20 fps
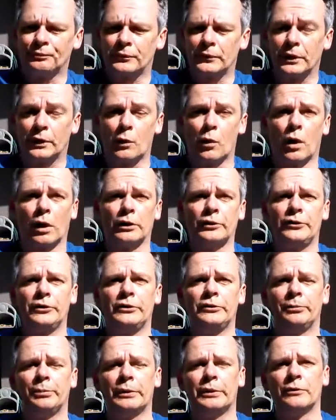The
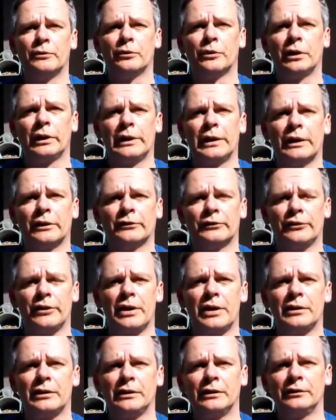quality's been really
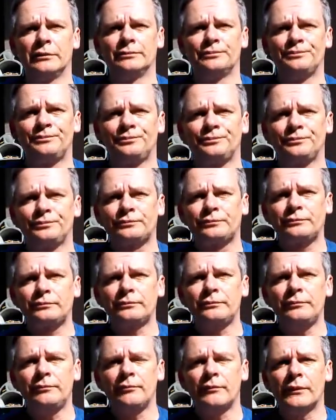outstanding.
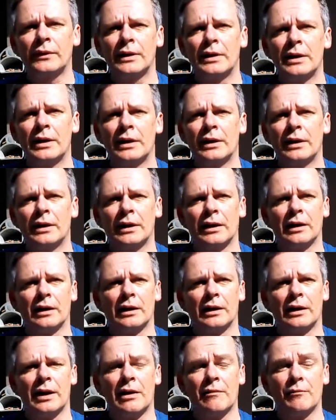
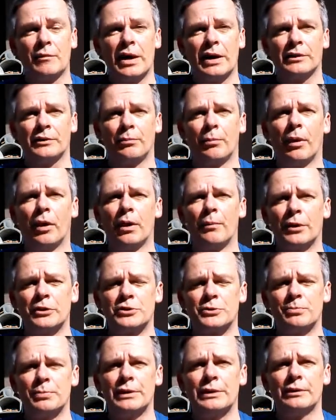I haven't had to buy
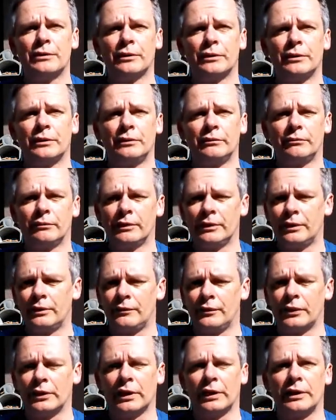much beer in it
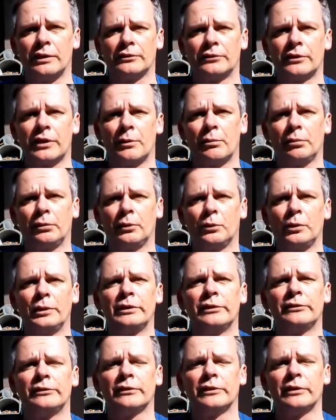over the last couple of
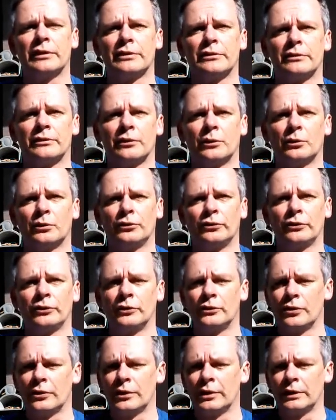weeks, so that's always a
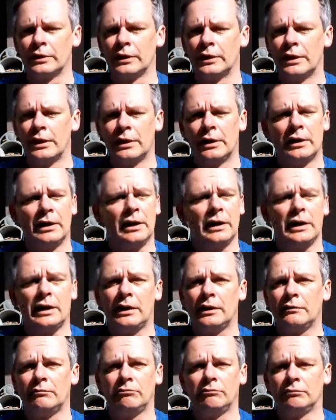good thing,
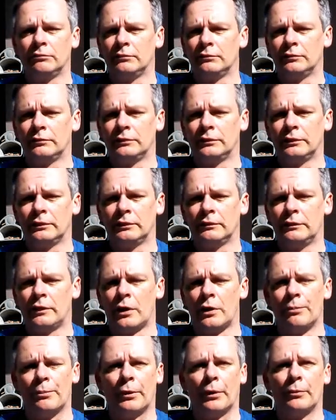and
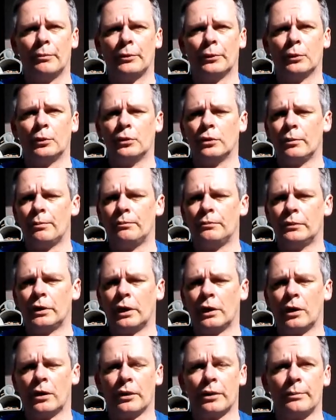no problem at all. A
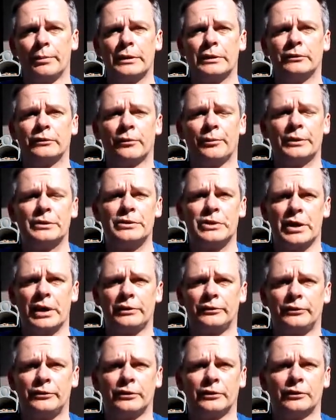lot of the beers I've been
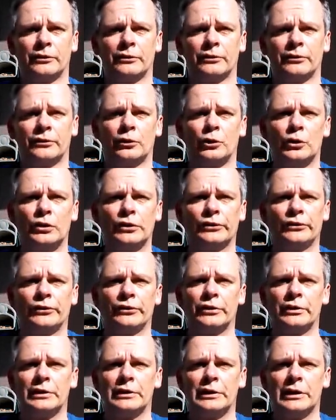tasting are as good as
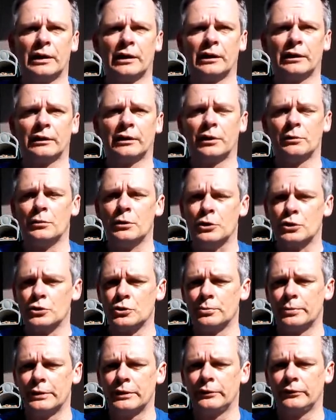the
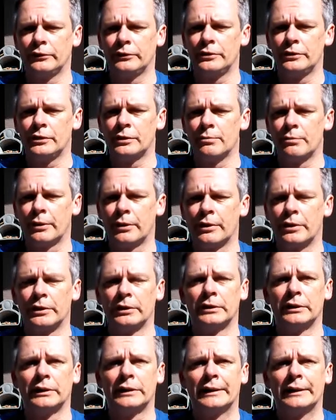commercial beers that you can buy.